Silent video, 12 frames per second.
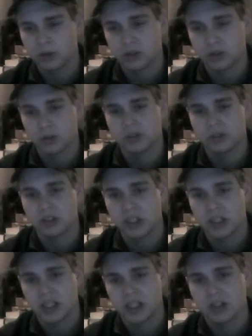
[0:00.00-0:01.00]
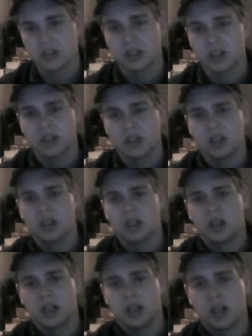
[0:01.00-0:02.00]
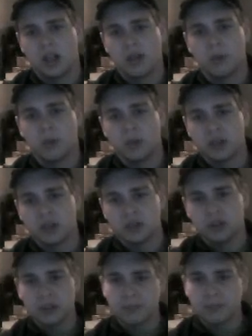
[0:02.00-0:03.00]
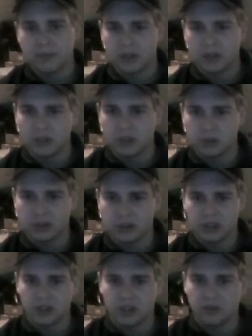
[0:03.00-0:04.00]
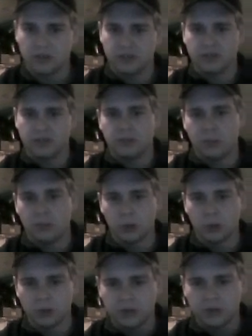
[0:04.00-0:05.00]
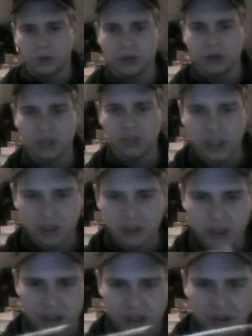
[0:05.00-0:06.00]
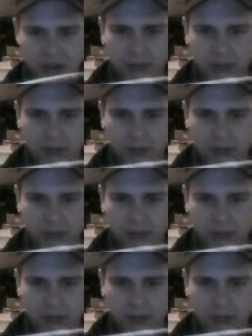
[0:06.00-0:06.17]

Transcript: just recently changed. Originally, it was to give more forward cyclic,